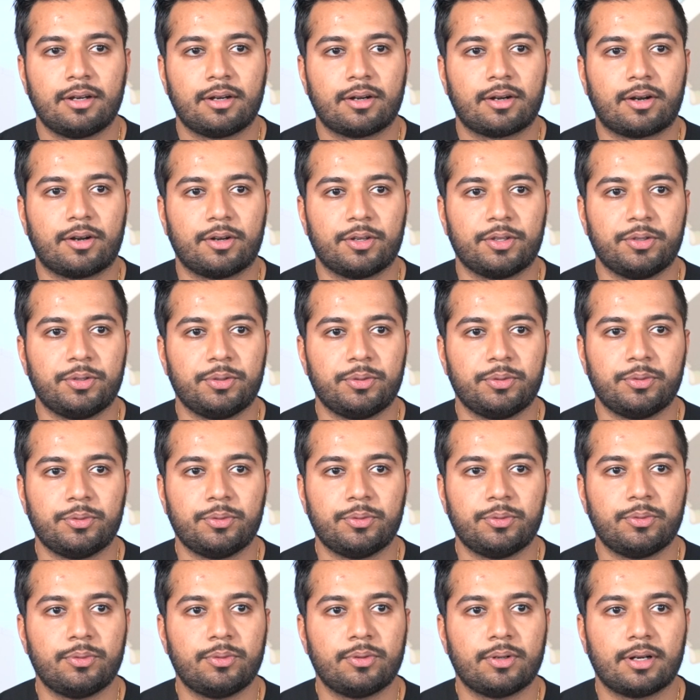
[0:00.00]
are
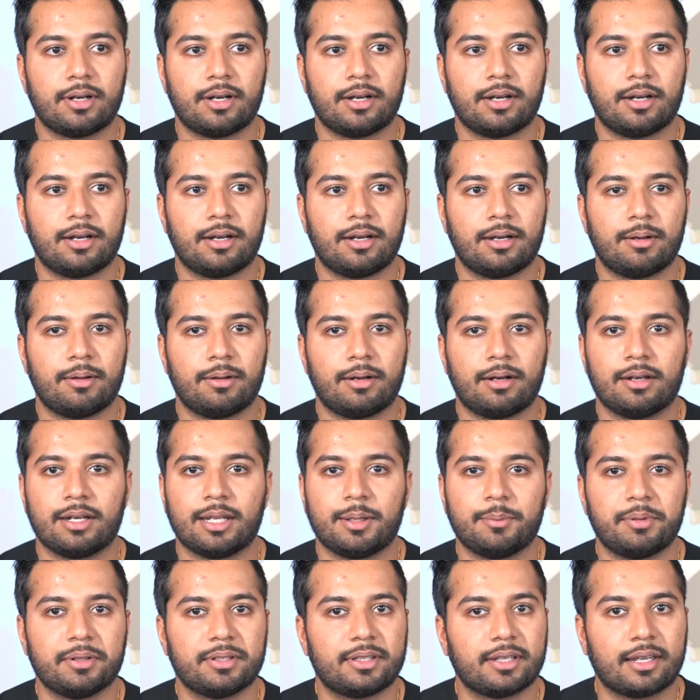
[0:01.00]
you
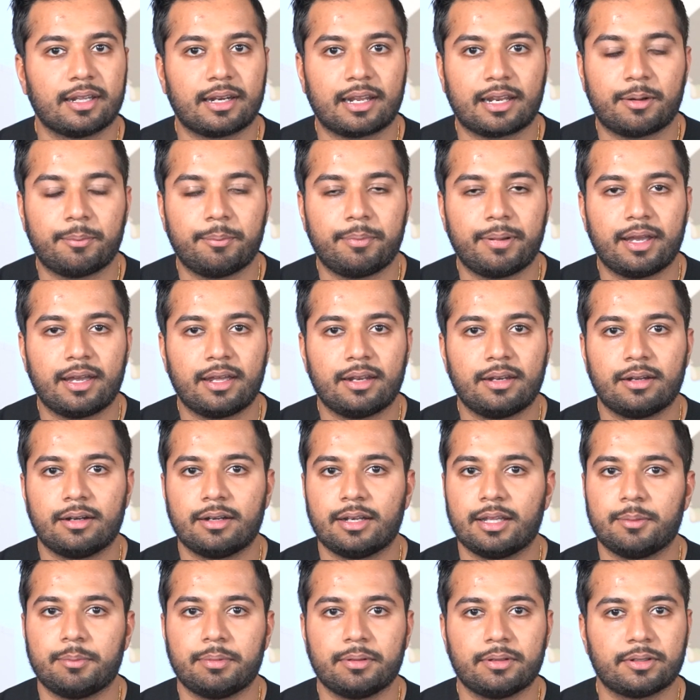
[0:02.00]
unable to get out of bed,
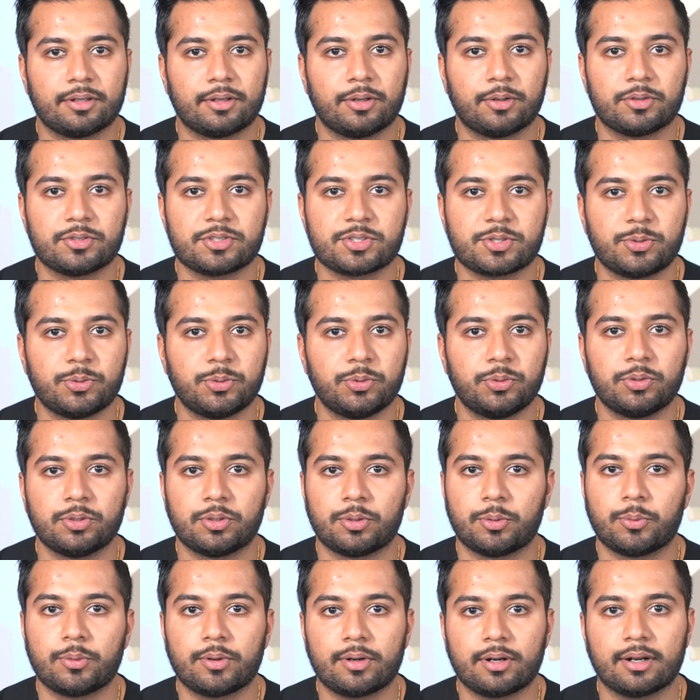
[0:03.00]
unable to go to school
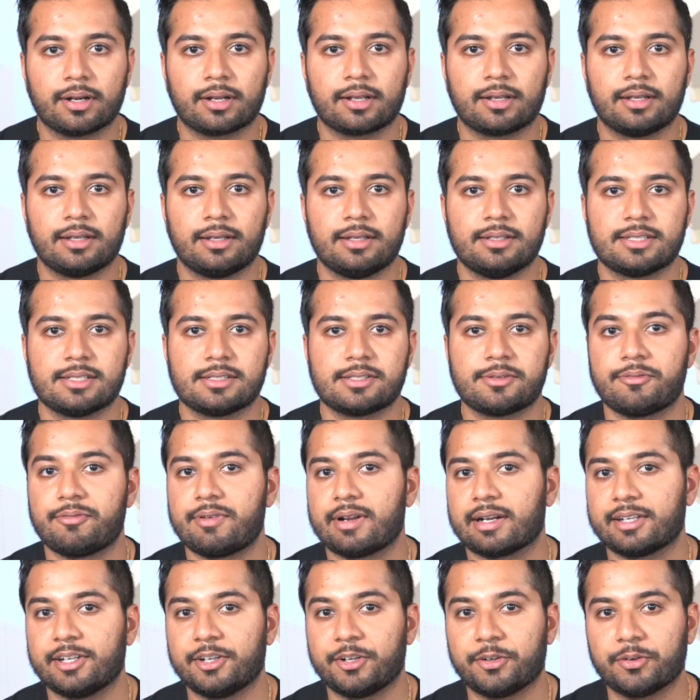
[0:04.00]
or work? Is this
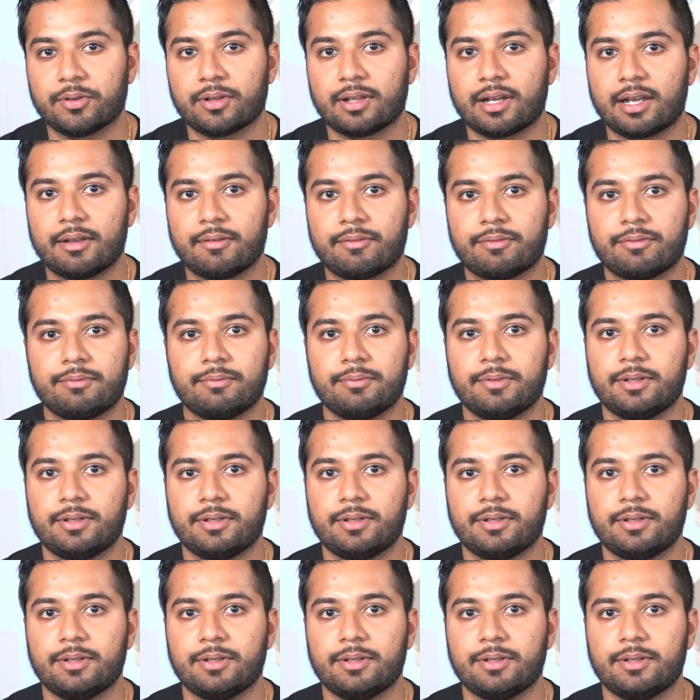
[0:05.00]
affecting your life?